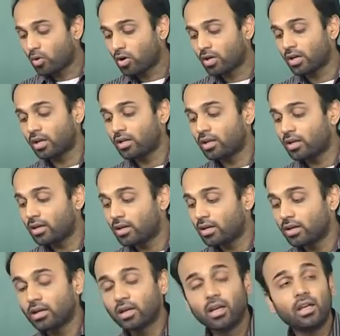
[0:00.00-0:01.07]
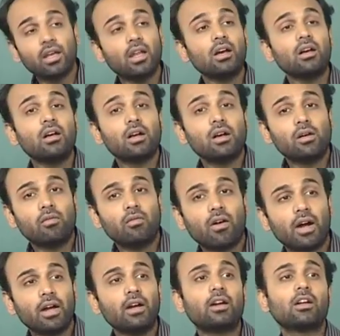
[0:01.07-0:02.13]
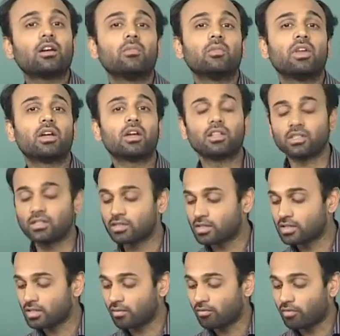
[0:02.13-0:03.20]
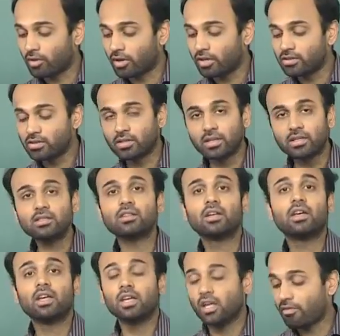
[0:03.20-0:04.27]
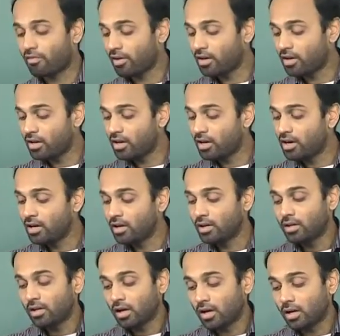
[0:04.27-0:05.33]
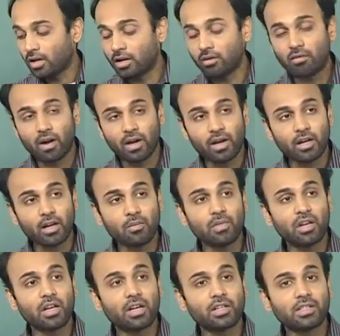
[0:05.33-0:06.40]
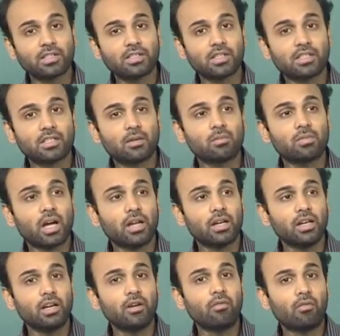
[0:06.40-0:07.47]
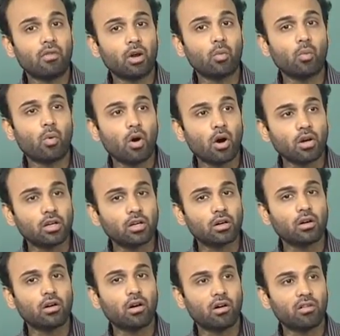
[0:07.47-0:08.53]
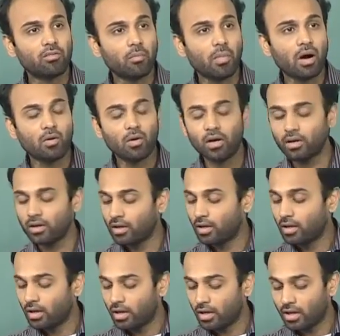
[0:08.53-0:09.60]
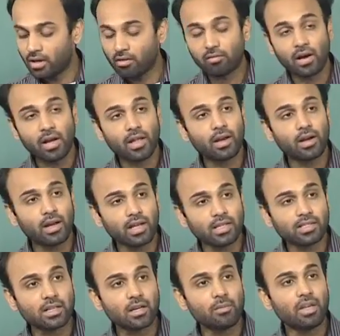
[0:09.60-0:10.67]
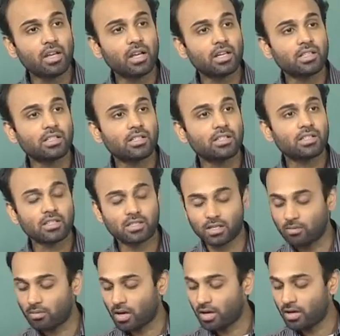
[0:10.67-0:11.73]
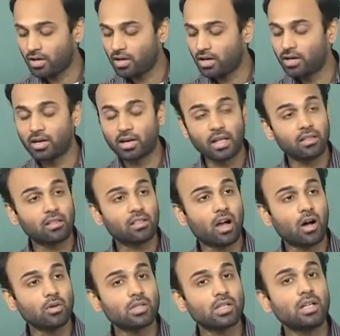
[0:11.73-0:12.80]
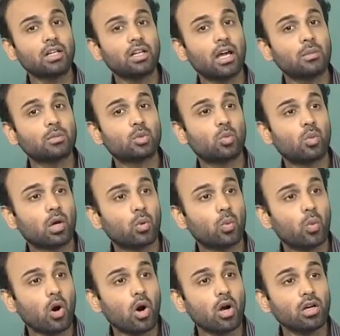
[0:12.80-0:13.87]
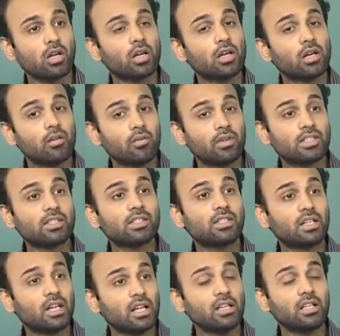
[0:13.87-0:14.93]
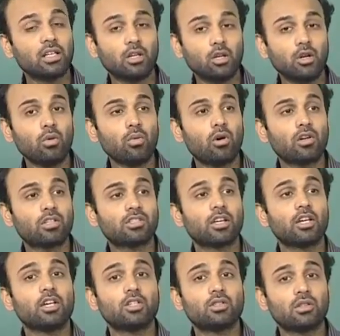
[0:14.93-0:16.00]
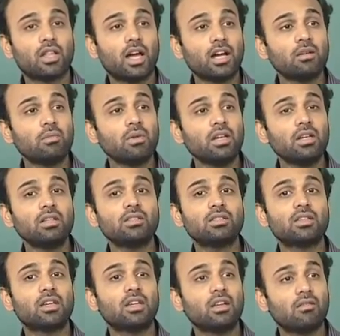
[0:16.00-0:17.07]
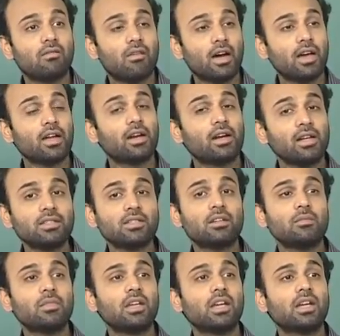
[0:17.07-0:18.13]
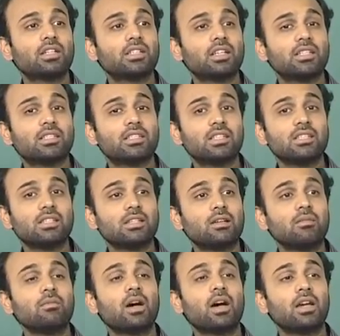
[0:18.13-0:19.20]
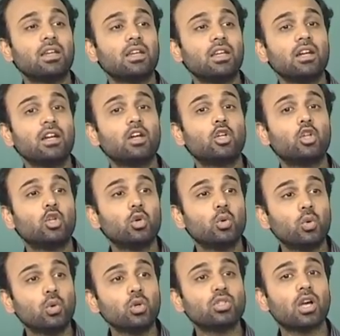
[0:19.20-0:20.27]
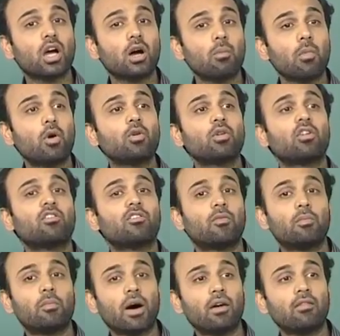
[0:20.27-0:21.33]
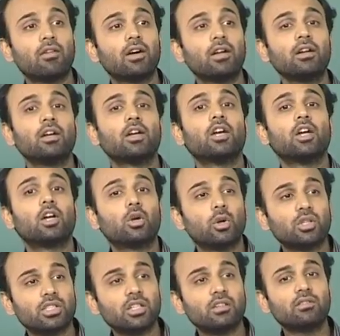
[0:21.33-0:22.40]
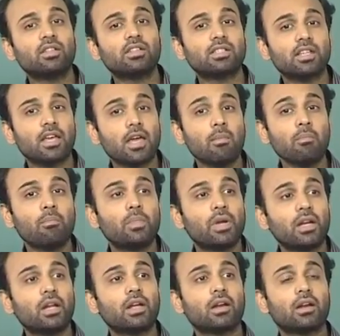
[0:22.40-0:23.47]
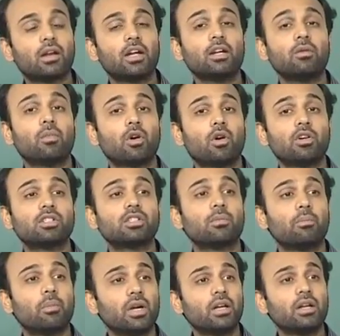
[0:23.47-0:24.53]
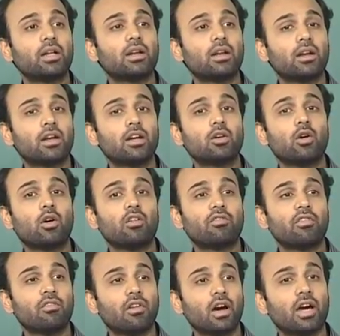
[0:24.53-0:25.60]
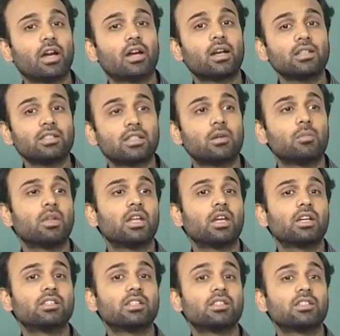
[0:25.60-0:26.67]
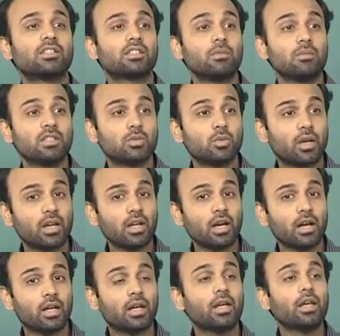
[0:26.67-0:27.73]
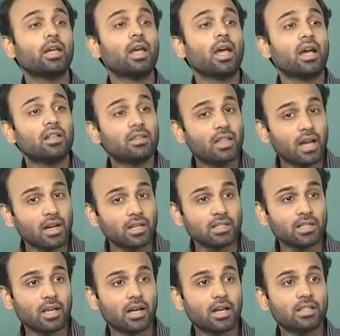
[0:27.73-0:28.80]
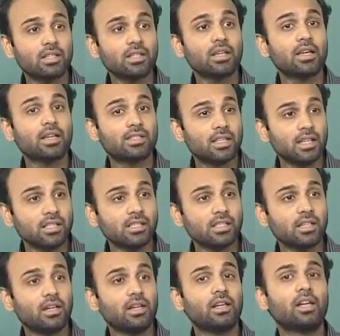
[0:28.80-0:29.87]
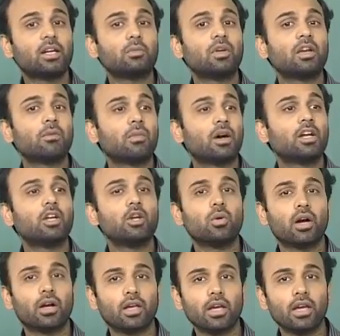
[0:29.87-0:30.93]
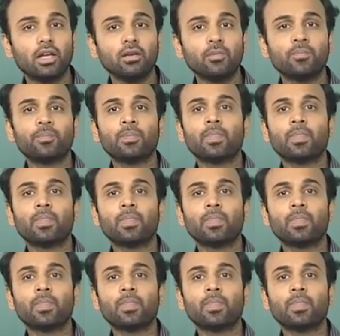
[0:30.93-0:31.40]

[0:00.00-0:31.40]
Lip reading: what I need in a wired communication system. For instance, if I need in a wired communication system, I need 1 watt of power. In a wireless communication system, I need 10,000 times 1 watt, which is 10 kilowatts. So, that means in a wireless communication system, I need a huge amount of power to achieve the same bit error rate, because the bit error rate of a wireless communication system is very high, and that is arising essentially, let me remind you again,